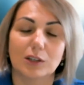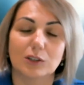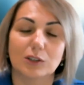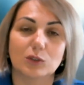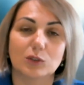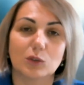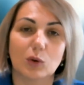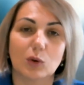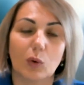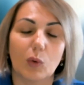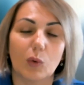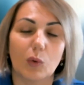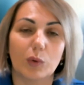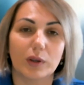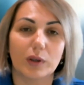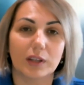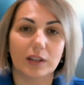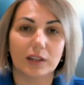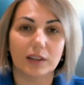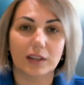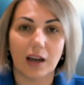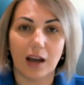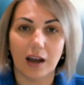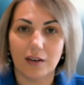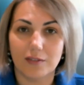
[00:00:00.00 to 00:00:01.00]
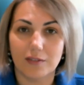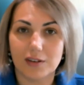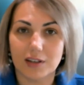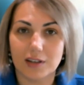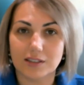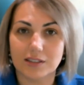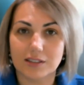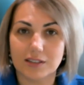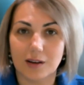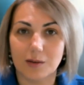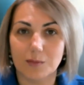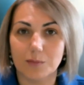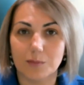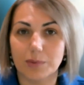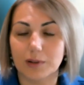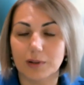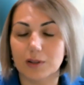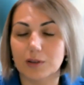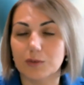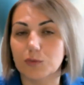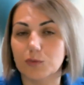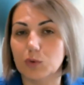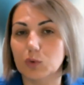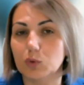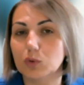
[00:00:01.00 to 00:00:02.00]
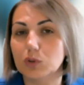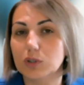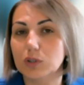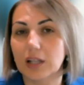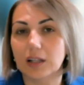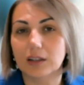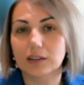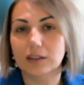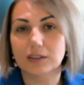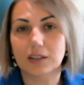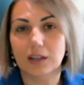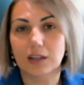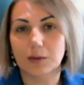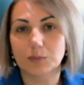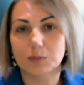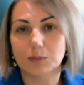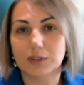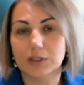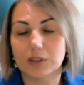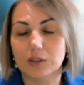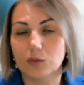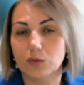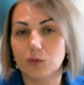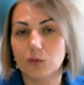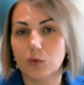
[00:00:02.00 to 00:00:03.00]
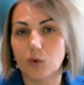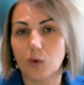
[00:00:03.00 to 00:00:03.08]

So in our example, if you sell something